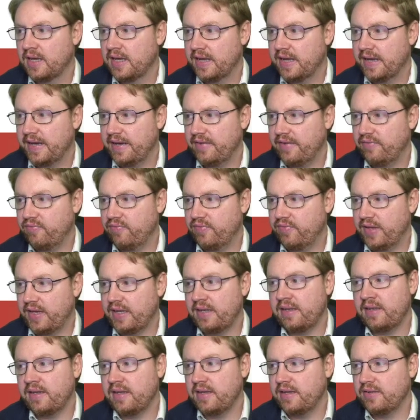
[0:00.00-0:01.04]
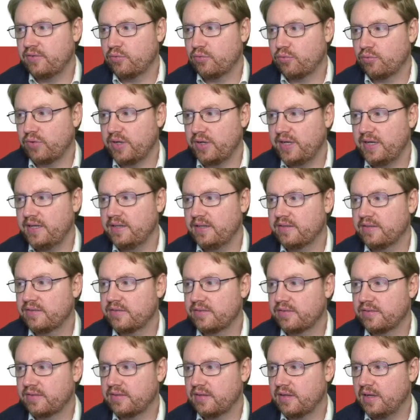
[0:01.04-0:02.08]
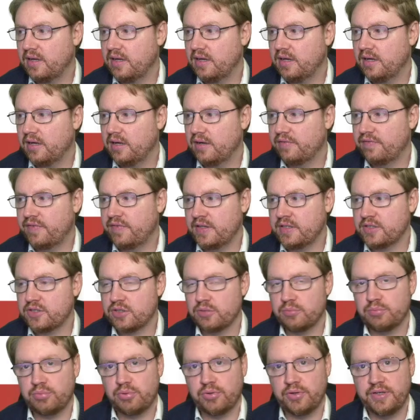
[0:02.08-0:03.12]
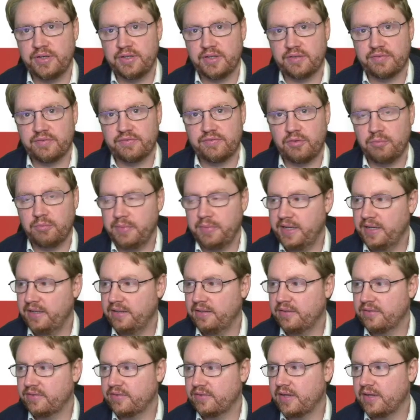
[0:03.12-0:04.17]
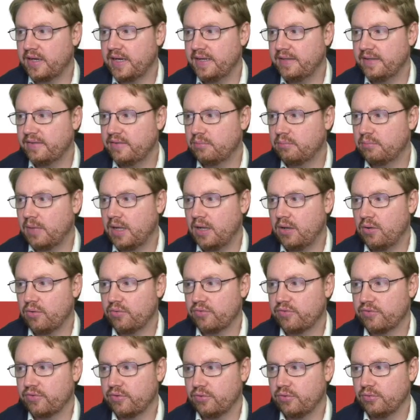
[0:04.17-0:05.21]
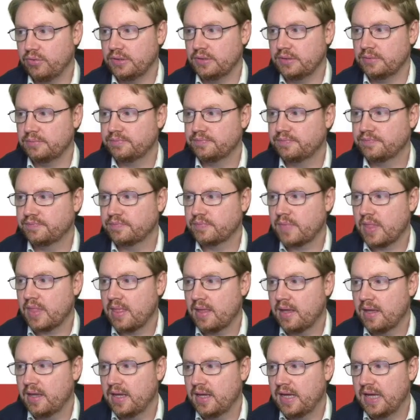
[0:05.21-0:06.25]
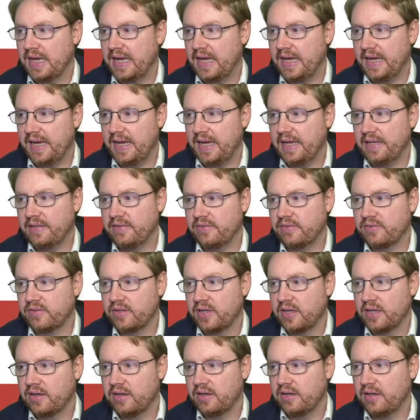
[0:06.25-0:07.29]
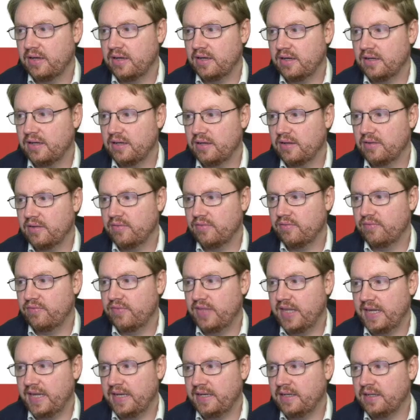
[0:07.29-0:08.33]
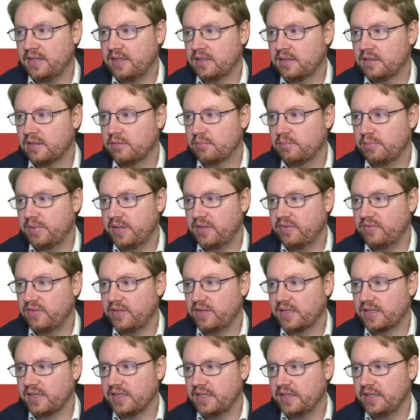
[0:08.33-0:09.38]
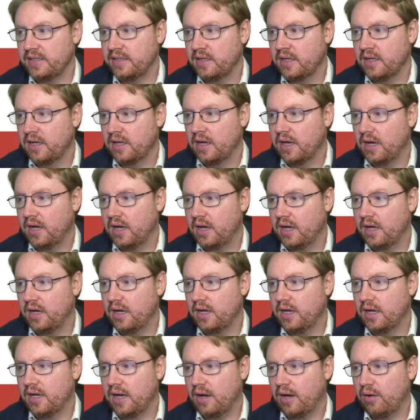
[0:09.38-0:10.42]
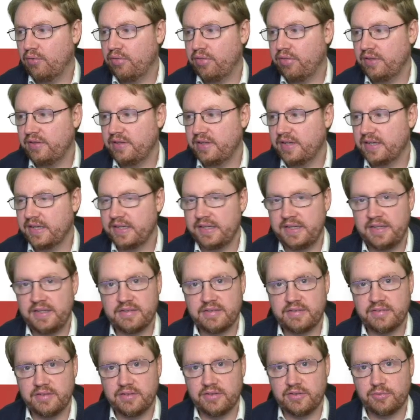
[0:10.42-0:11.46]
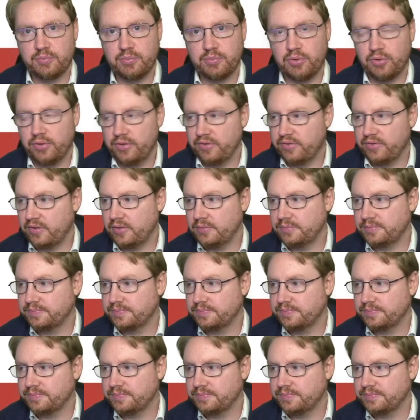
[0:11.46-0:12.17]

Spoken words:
and then it reads a function pointer from inside the malloc zone, and then basically authenticates this pointer.